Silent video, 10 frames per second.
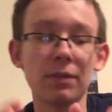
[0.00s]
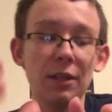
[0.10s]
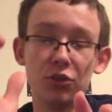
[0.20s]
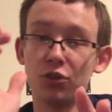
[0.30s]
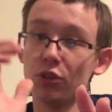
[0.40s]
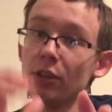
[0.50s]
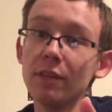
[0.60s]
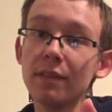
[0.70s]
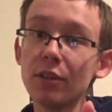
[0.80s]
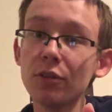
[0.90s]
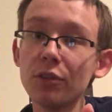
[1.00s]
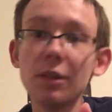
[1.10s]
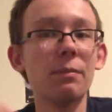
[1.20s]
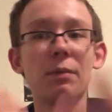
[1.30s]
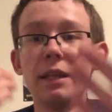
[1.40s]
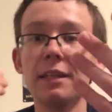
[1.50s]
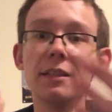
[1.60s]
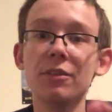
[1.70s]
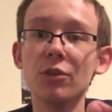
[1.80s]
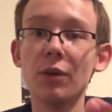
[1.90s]
They should have included it, but they
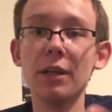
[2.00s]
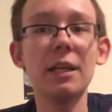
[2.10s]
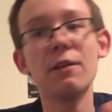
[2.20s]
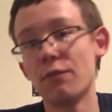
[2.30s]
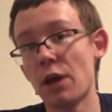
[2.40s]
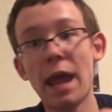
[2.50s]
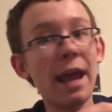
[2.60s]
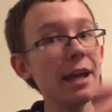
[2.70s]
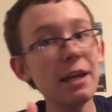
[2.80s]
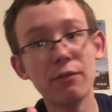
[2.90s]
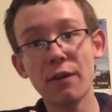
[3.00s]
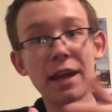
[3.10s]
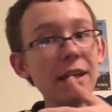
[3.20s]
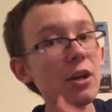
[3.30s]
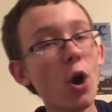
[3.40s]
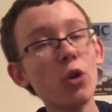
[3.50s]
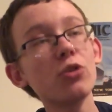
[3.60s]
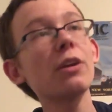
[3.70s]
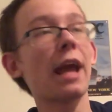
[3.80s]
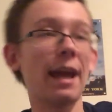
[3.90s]
didn't do it. If any
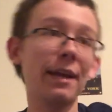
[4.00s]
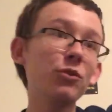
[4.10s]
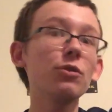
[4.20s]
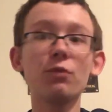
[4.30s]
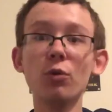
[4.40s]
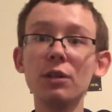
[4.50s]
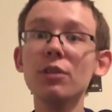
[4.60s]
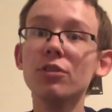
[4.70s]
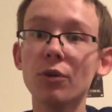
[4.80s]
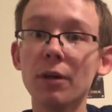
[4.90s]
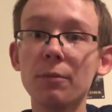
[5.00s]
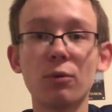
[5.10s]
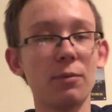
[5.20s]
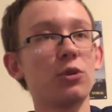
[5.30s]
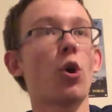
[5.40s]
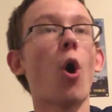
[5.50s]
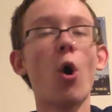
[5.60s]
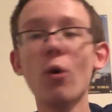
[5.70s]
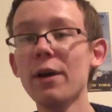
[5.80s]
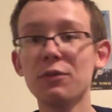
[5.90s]
other Android phone can do it, pretty much
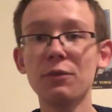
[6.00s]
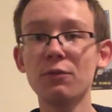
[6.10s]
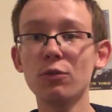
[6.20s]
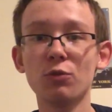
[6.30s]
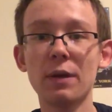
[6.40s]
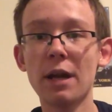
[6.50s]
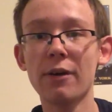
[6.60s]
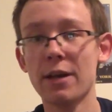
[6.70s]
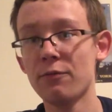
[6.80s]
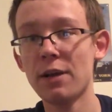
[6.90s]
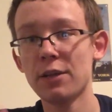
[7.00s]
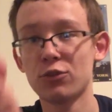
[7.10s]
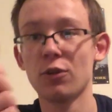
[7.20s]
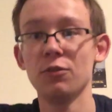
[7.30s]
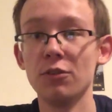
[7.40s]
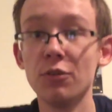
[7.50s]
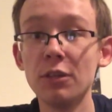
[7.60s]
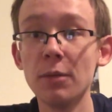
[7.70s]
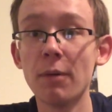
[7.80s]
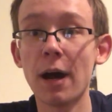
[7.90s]
all Android phones right now have fast charge
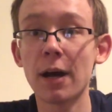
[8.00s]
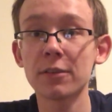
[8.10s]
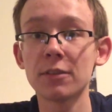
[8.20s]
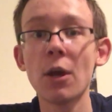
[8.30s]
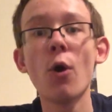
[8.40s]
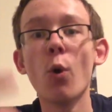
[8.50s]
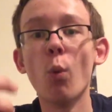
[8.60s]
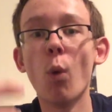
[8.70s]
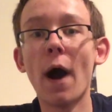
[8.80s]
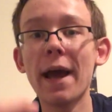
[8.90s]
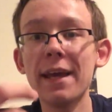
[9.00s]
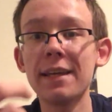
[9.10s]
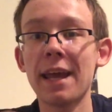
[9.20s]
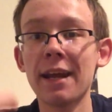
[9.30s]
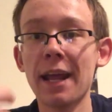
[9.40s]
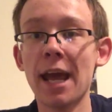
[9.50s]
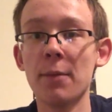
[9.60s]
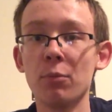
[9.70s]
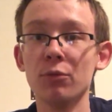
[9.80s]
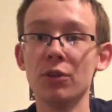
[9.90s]
included in the box. Why can't
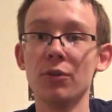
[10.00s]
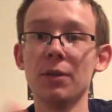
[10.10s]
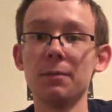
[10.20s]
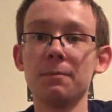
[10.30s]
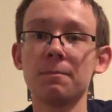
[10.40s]
Apple do it?